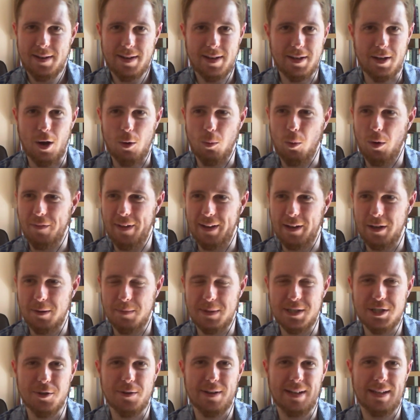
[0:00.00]
what they're going
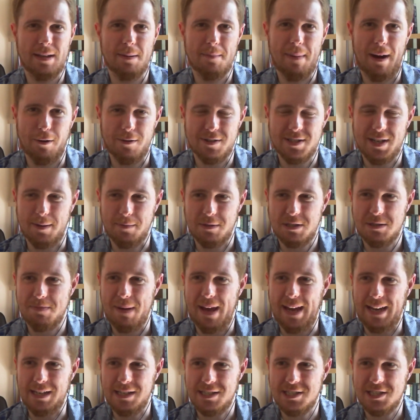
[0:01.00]
to be doing in the maritime
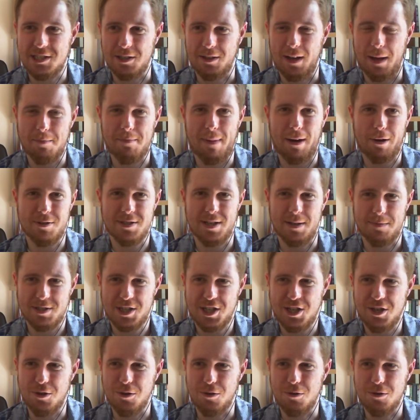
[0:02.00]
space, so like maritime
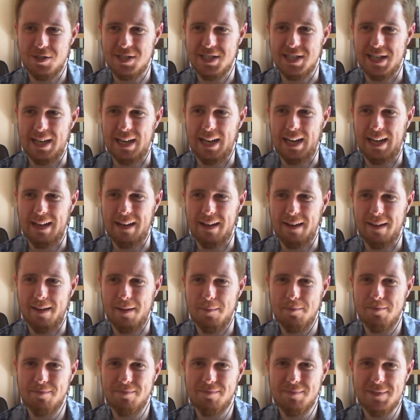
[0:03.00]
security,
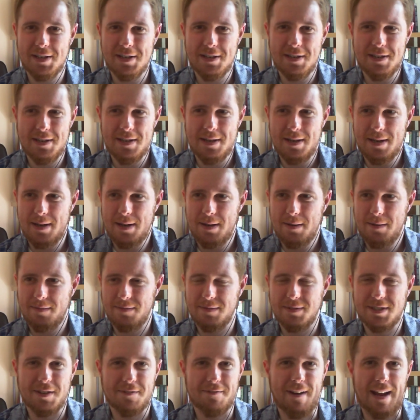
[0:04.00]

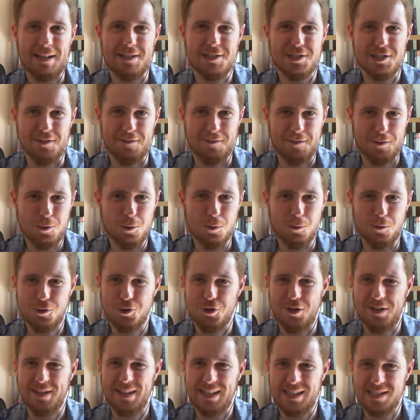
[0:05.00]
defence of the
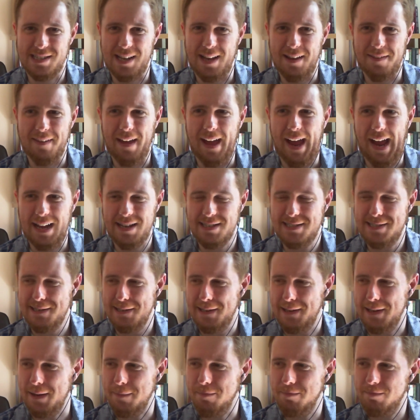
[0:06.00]
country, things like that.
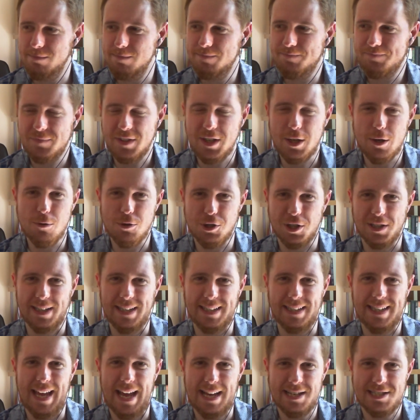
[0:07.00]

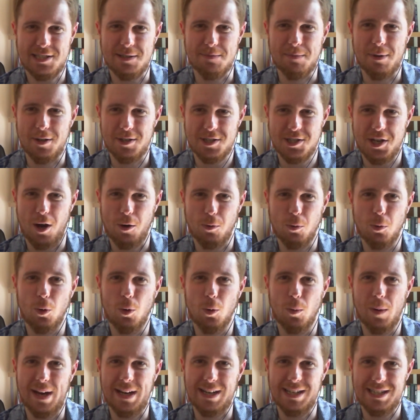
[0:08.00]
Usually the estimates are
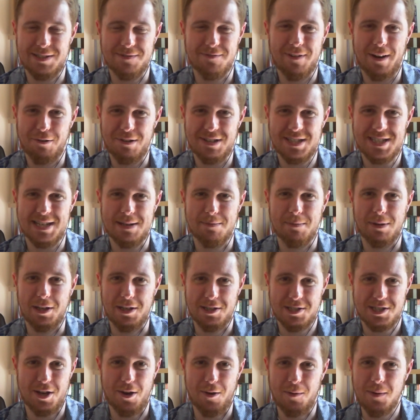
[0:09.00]
always very
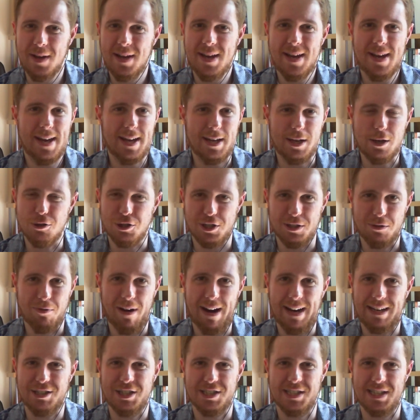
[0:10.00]
similar, so it usually
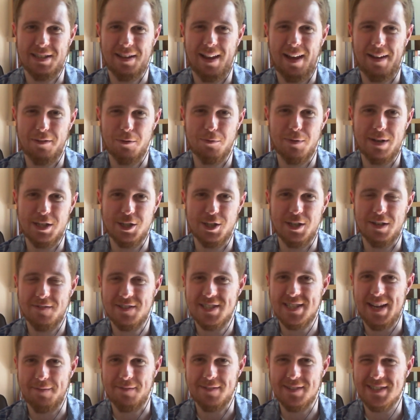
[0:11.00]
ranges in like the region of
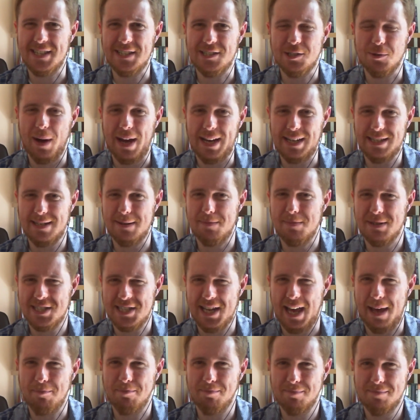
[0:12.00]
70 to
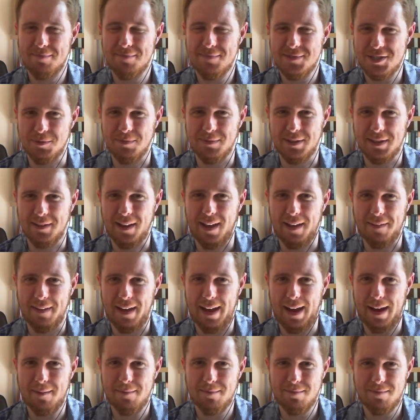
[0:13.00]
80%, something like
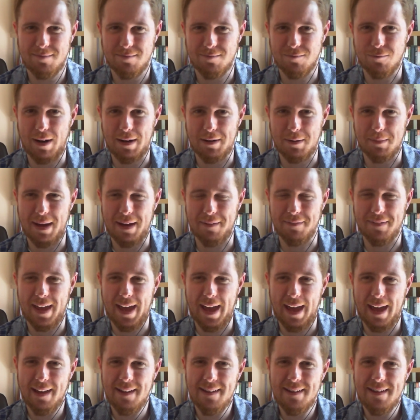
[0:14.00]
that, around about
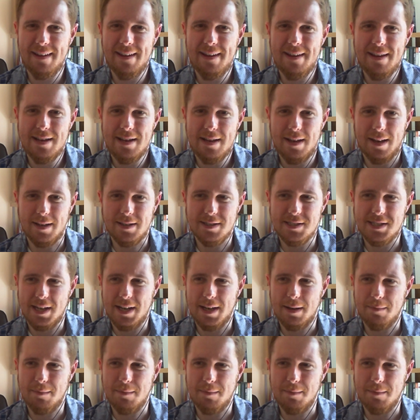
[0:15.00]
there. And